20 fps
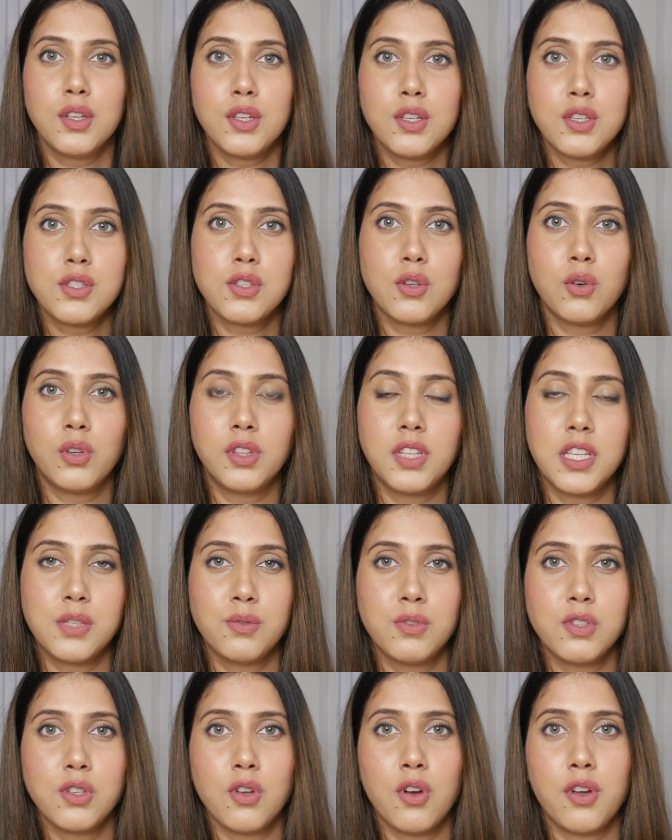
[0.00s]
So this
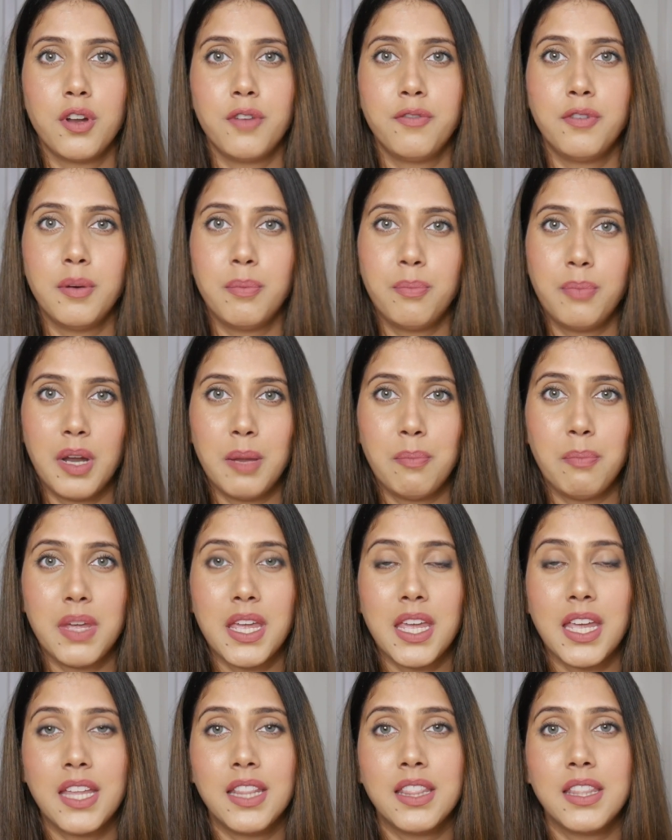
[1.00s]
was sort of a
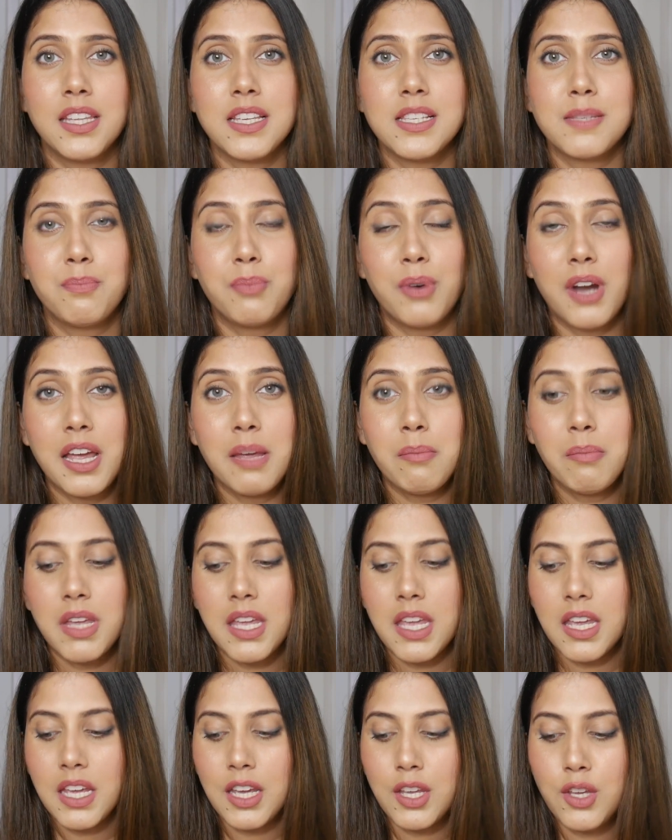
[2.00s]
prepping. In this
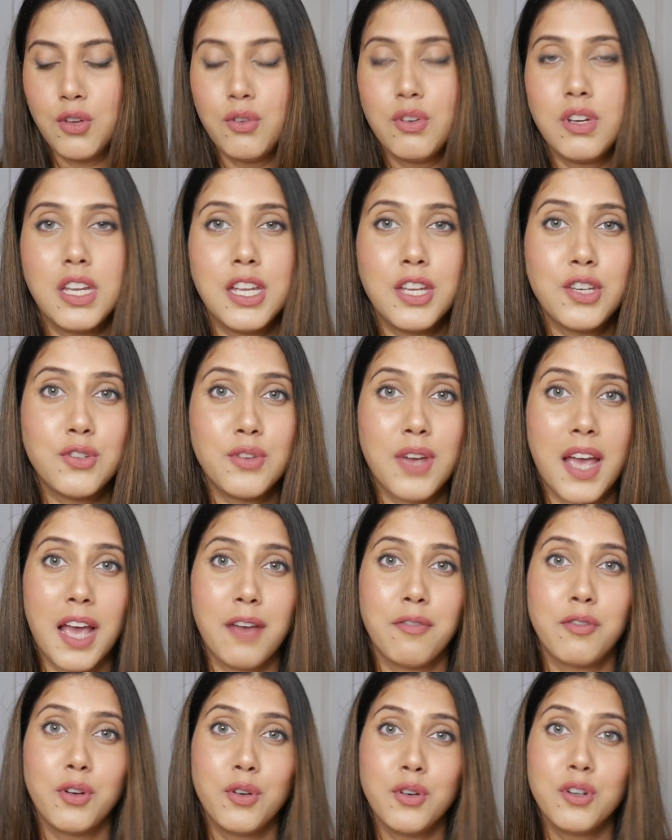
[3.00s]
priming, you need to
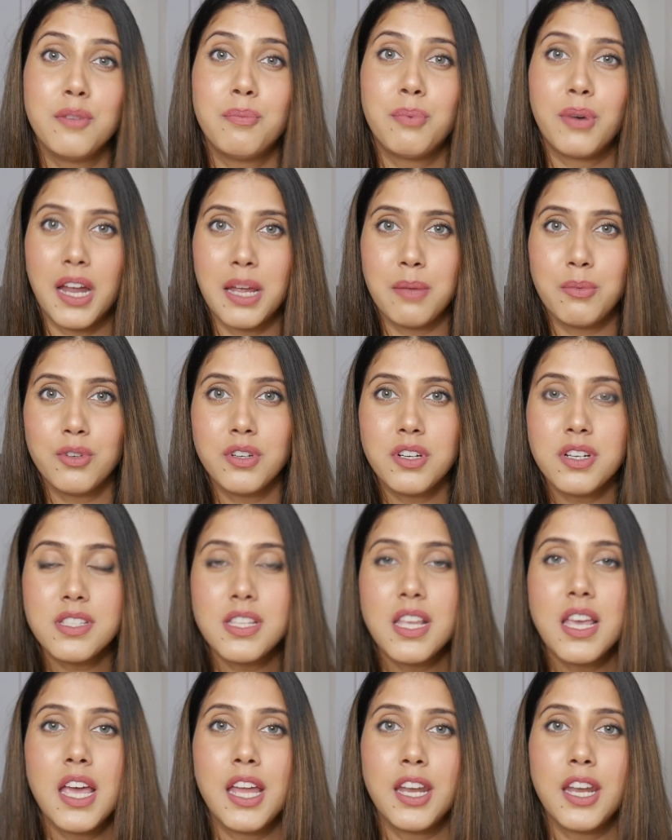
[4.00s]
have good primers.